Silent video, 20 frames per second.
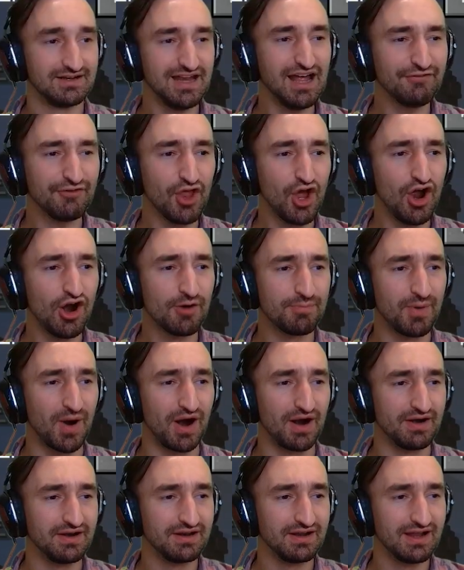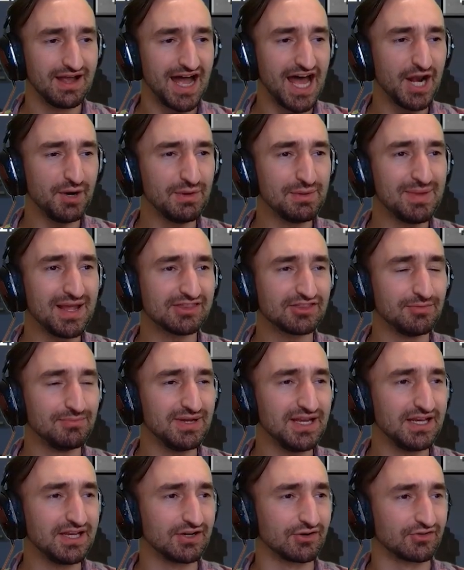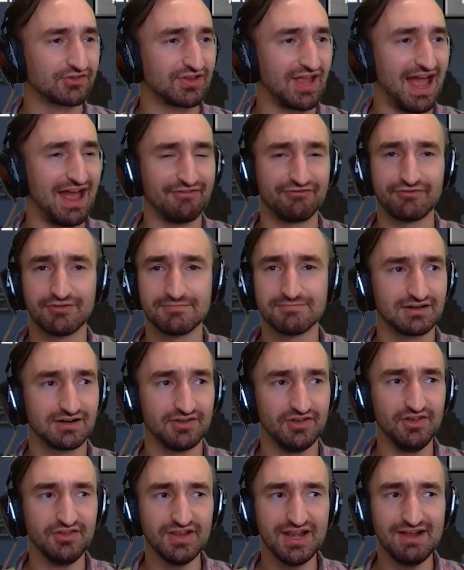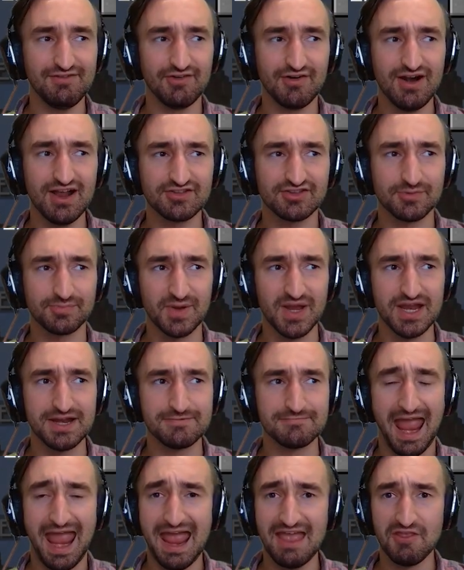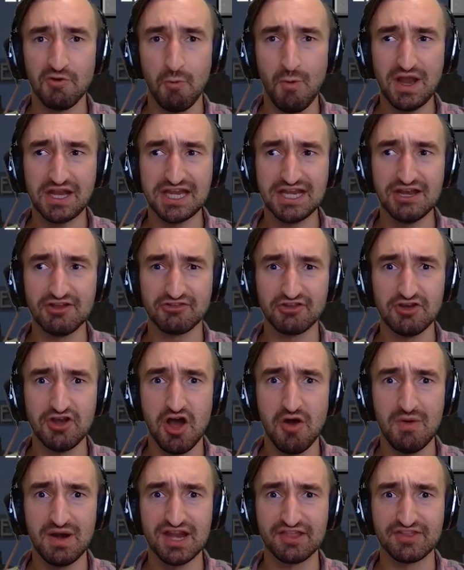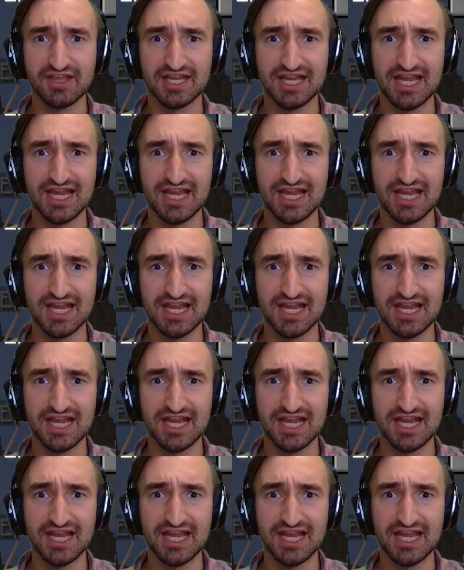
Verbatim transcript: Now for the hard part. How do we make the Meteor Staff? It doesn't have a recipe, and the wiki doesn't know anything